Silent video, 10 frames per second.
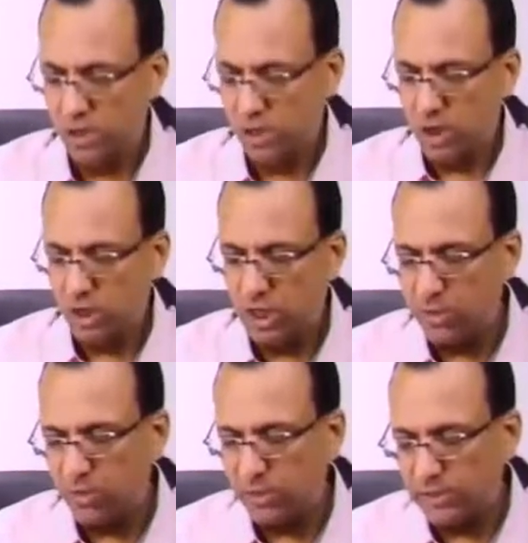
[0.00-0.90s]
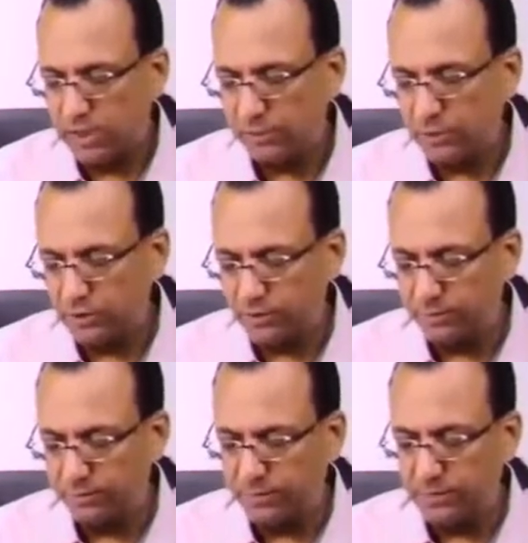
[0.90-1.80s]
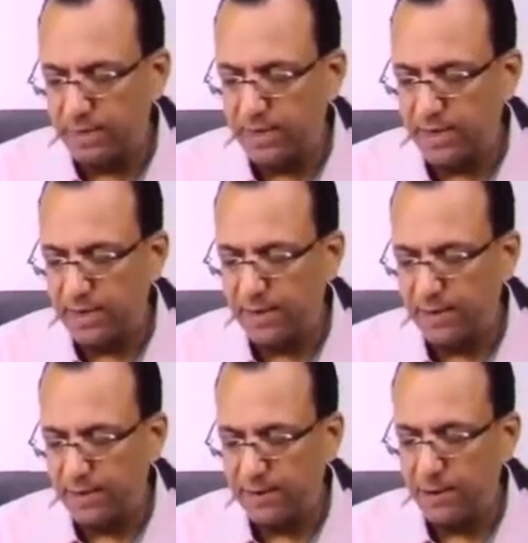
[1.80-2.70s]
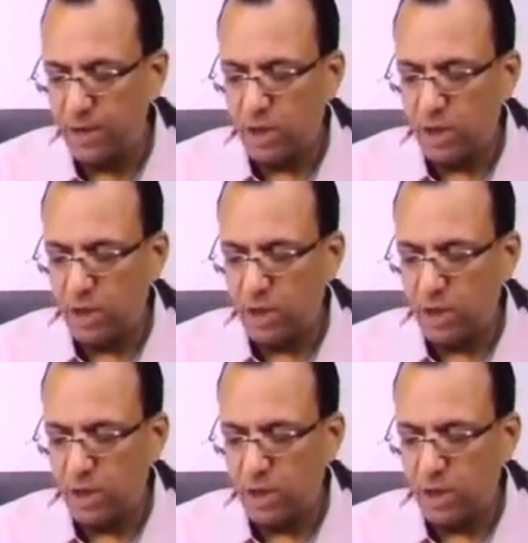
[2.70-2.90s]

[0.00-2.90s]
Chemoreception. And